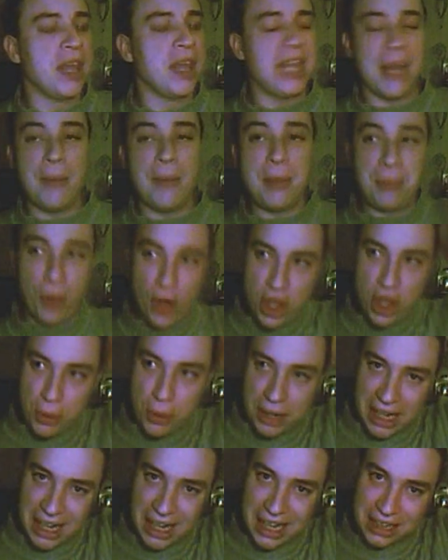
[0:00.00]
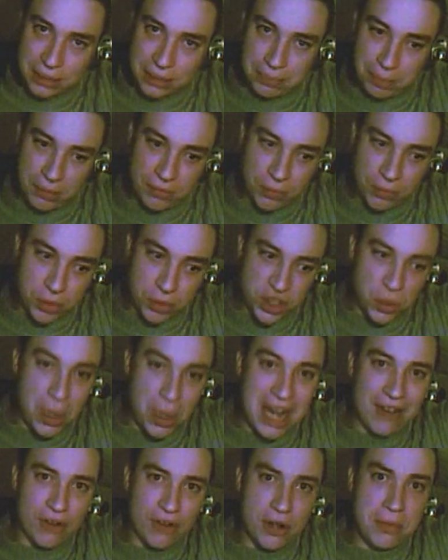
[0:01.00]
We put you in a little
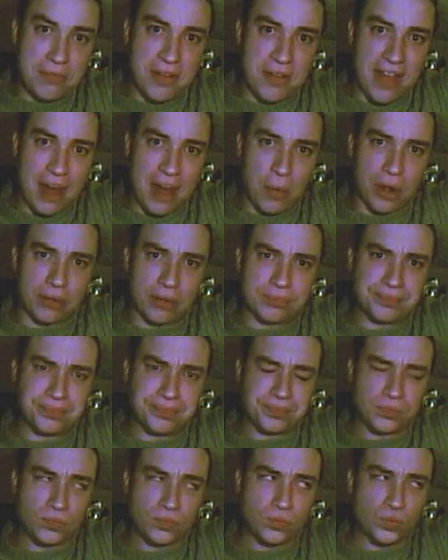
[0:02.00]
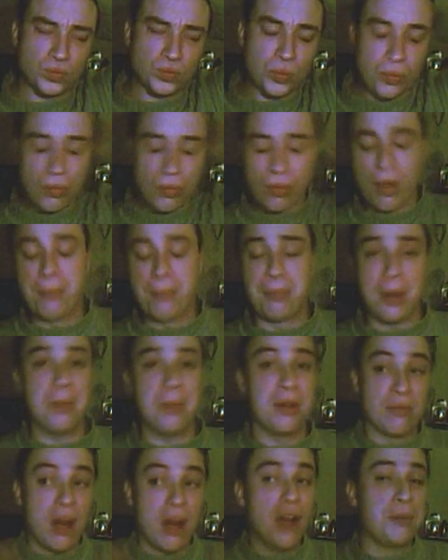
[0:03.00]
square room for that one.
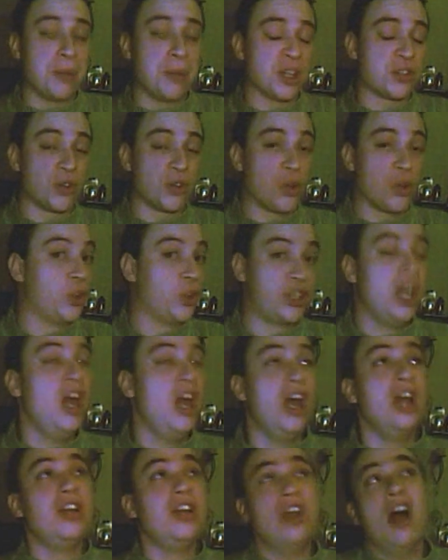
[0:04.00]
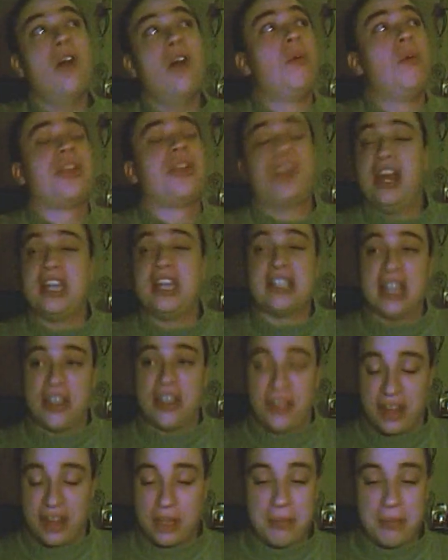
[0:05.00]
But with Roadbuster, of course, no one thinks
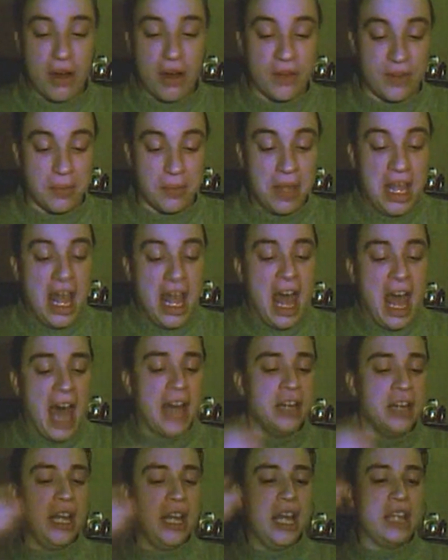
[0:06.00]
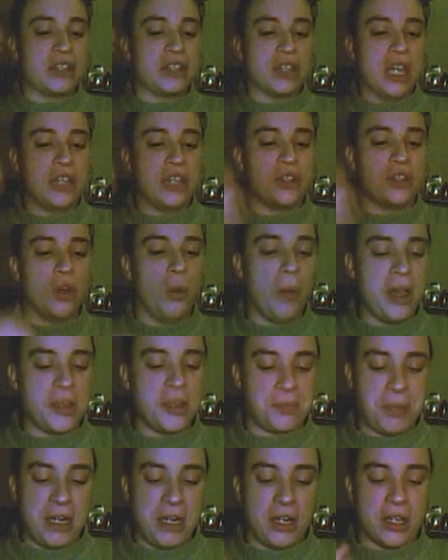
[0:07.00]
anything the better of him. And it's
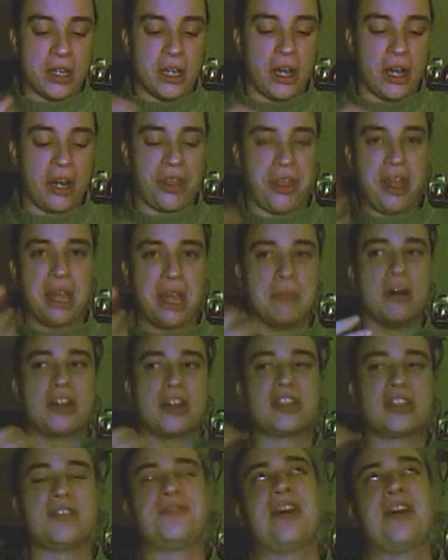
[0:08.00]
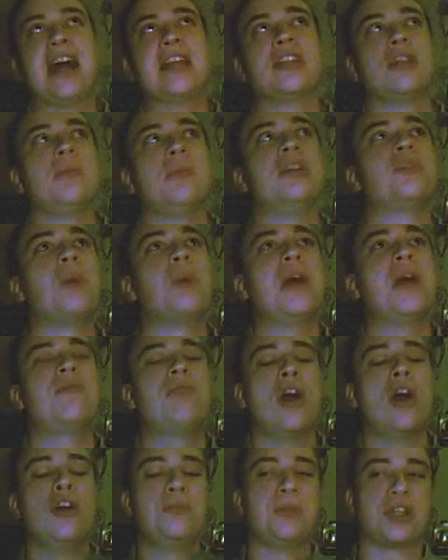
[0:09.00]
always been the kind of thing amongst the fandom is where
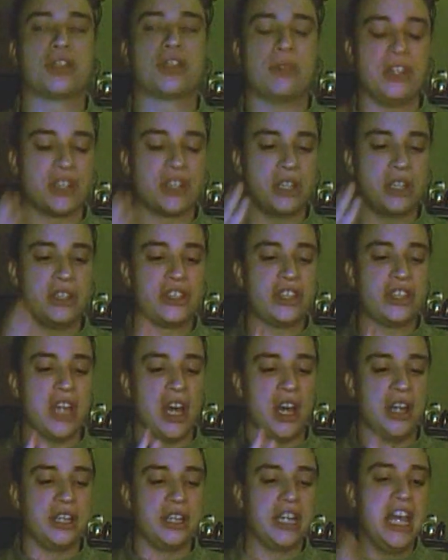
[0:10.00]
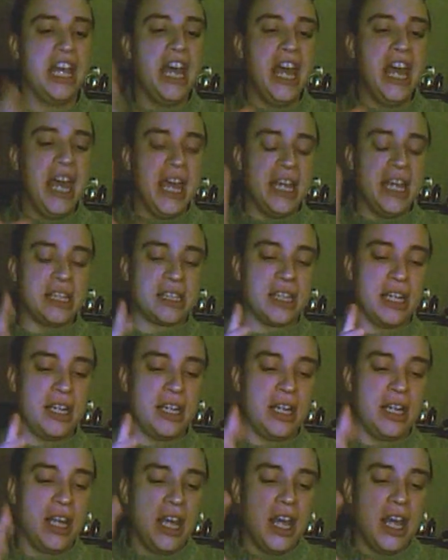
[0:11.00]
Roadbuster is concerned, is
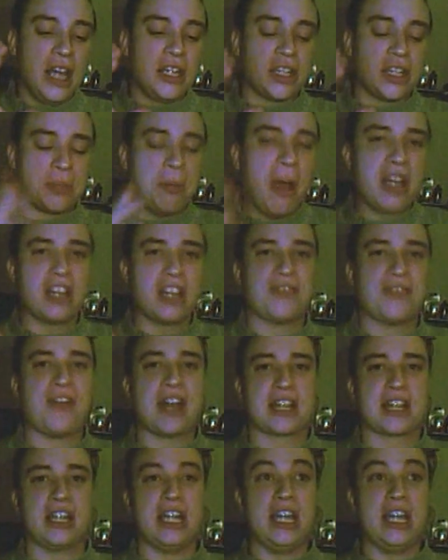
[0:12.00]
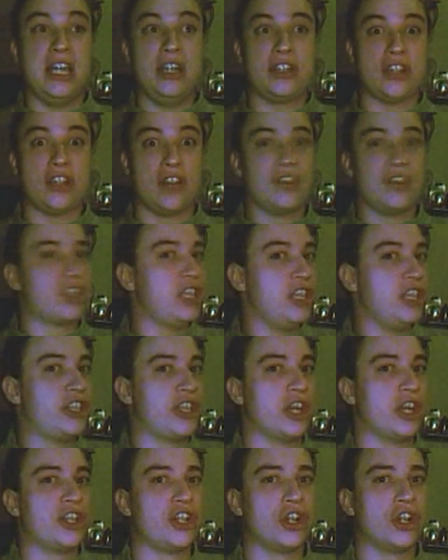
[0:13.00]
that despite the fact that he is obviously
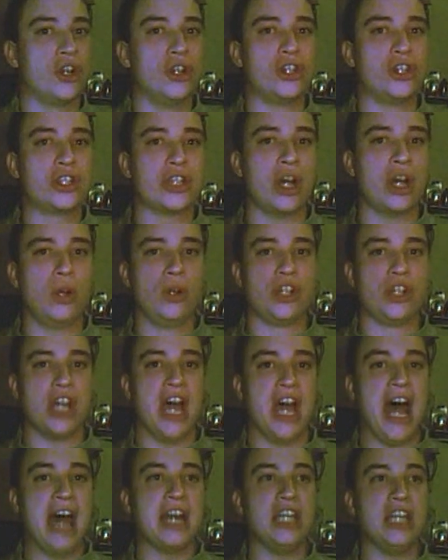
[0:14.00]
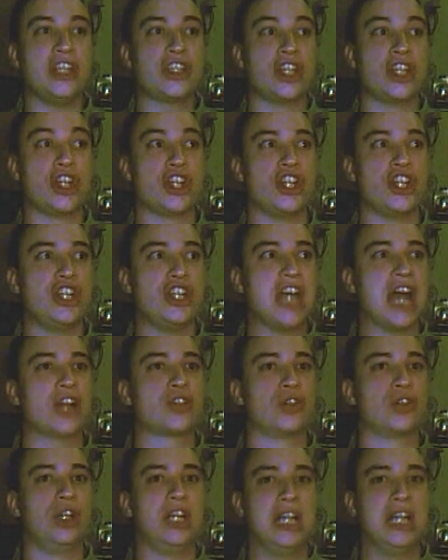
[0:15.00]
such a good soldier and he's such a
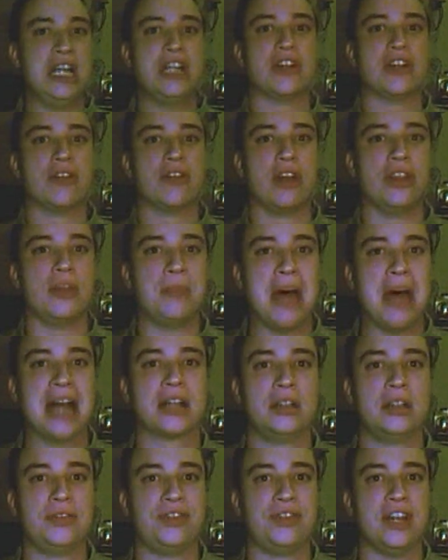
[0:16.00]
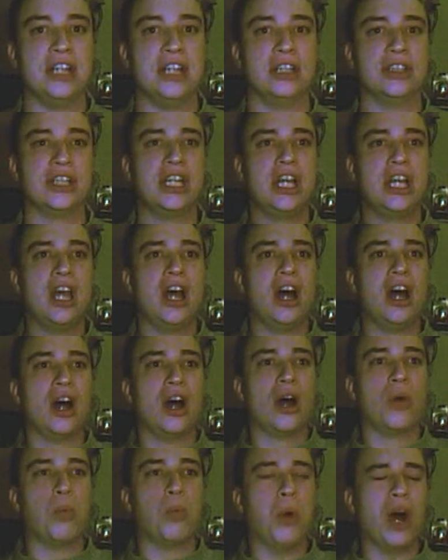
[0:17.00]
natural leader on the battlefield,
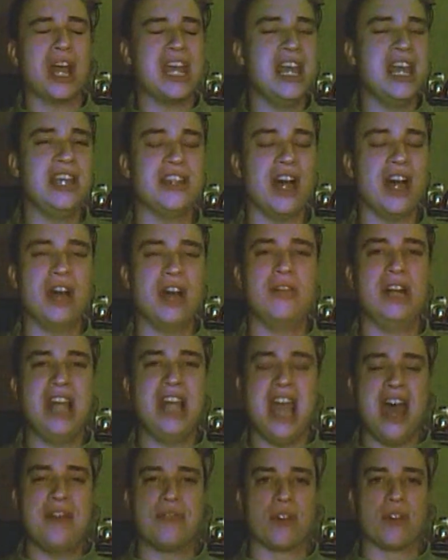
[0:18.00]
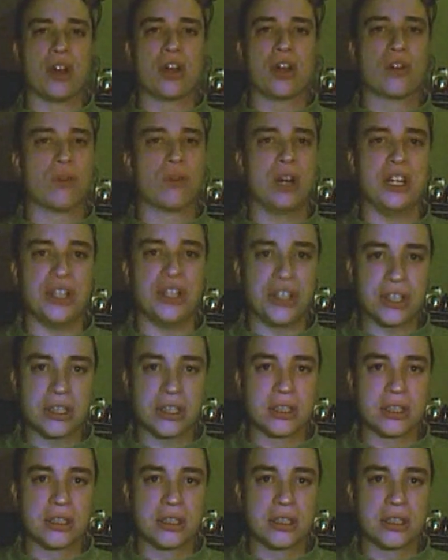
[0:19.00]
why he's only ever a grunt.